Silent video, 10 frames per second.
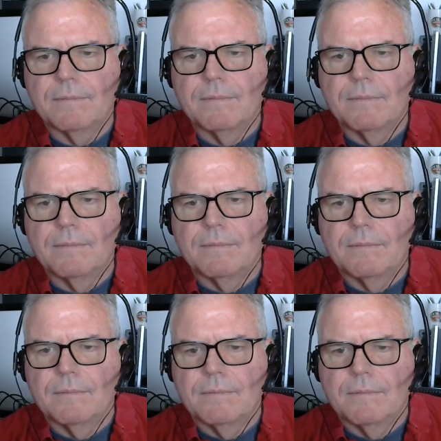
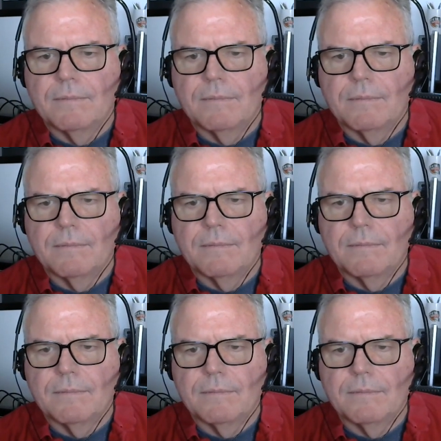
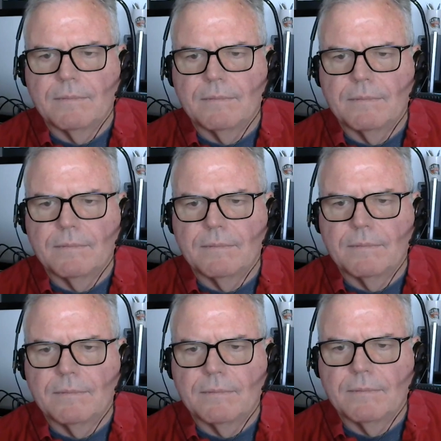
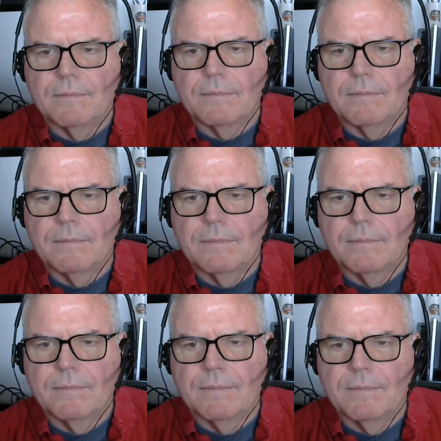(silent)